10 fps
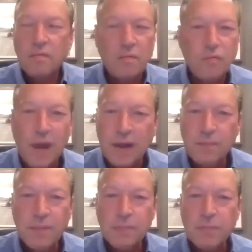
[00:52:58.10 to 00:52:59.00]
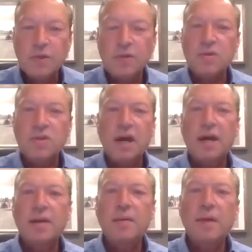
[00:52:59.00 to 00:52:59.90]
rally people to their
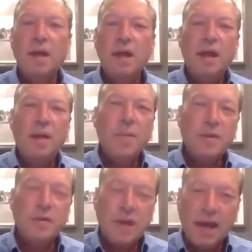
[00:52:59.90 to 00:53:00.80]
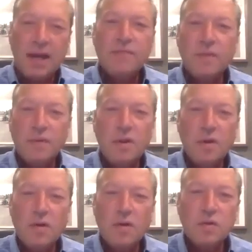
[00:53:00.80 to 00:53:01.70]
side, but kind of
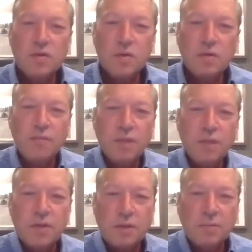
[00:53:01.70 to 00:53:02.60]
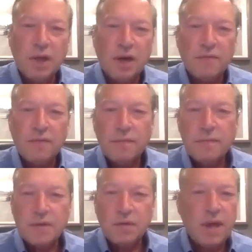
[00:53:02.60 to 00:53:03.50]
also sort of built on a bluff.
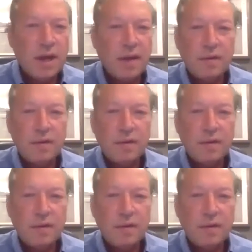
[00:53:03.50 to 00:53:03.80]
So yeah,